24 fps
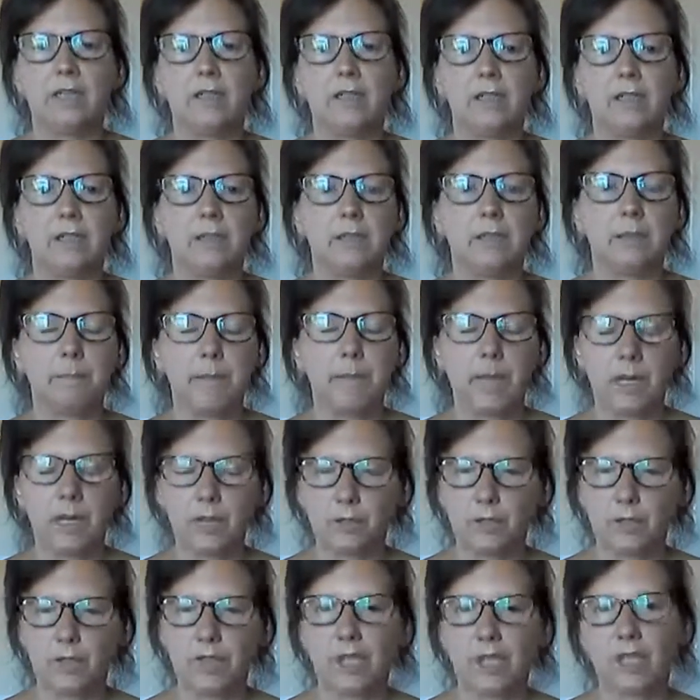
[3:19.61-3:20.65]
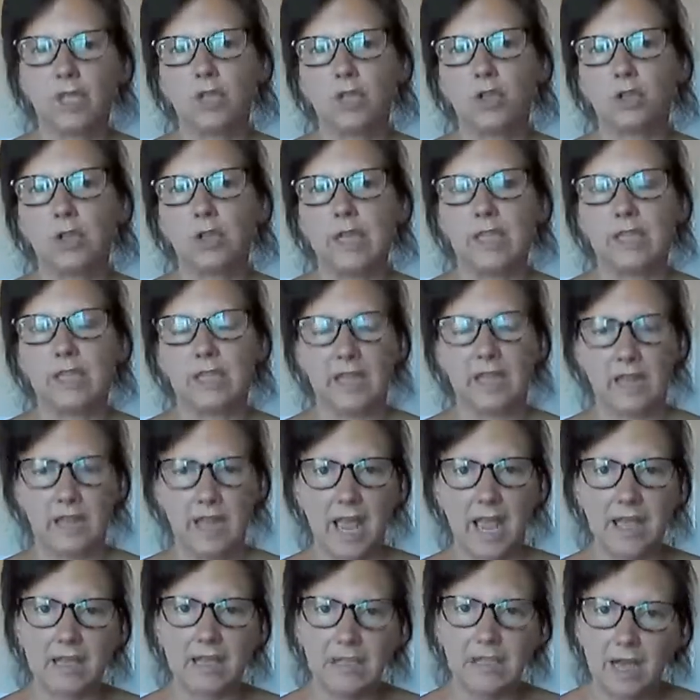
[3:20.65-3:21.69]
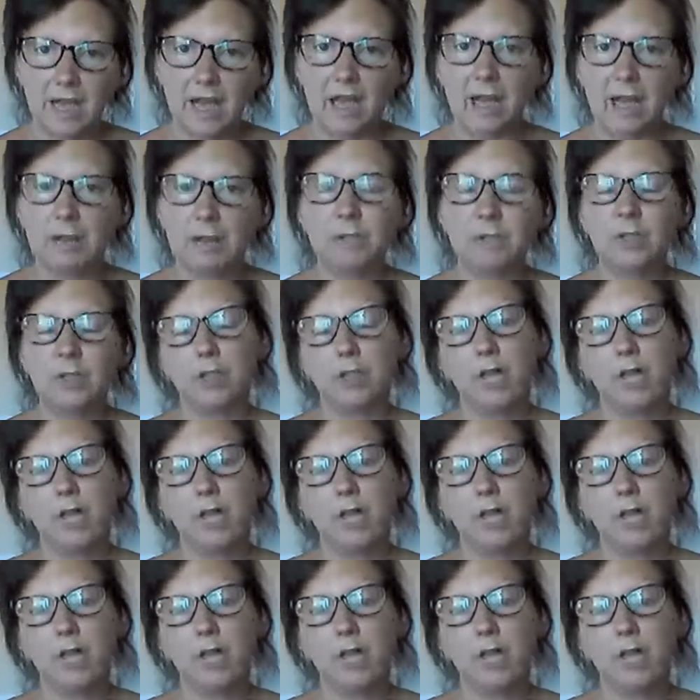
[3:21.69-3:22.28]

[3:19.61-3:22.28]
Your pancreas excretes the enzymes